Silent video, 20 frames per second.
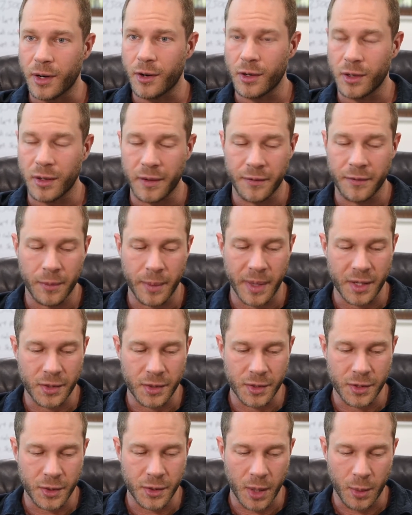card
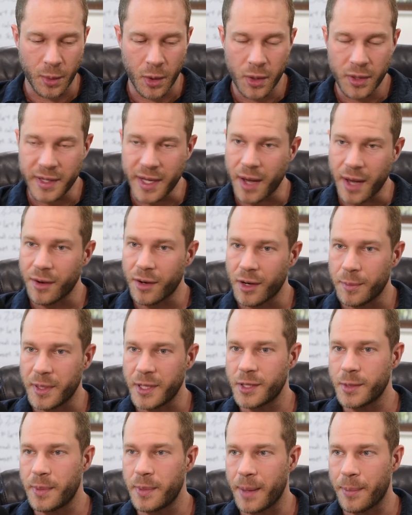information. So I wrote it down on a
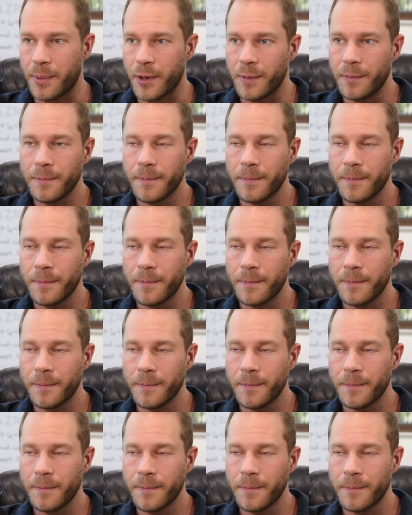piece of paper.